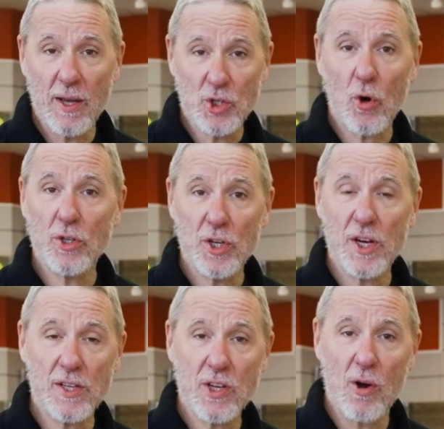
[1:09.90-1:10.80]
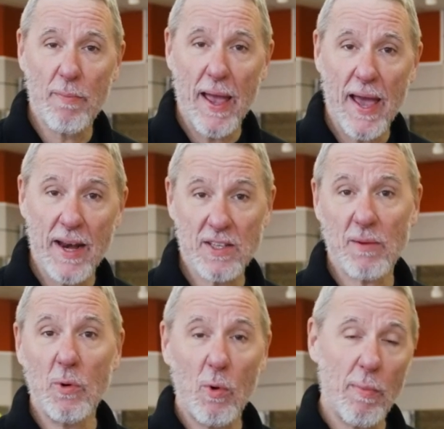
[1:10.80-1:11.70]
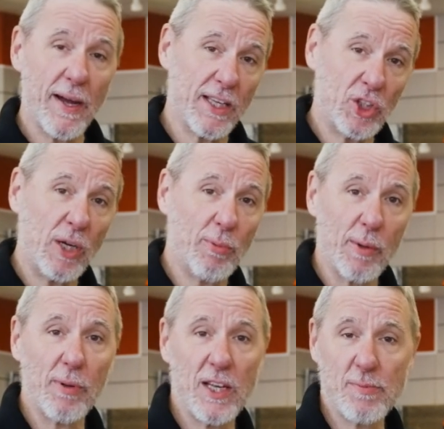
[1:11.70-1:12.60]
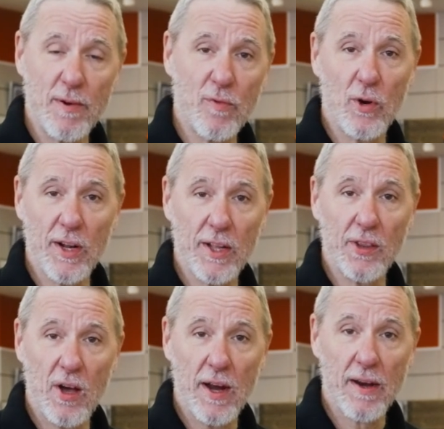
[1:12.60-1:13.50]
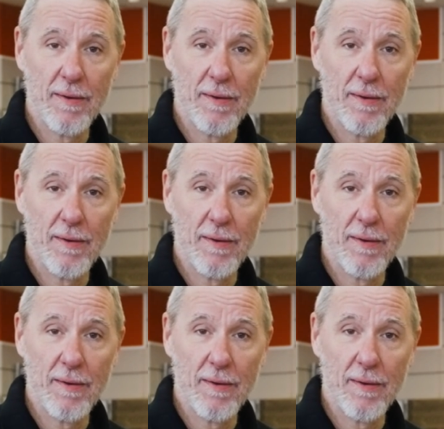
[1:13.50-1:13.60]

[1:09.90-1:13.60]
a charger does go bad and someone will buy a cheap replacement for it online.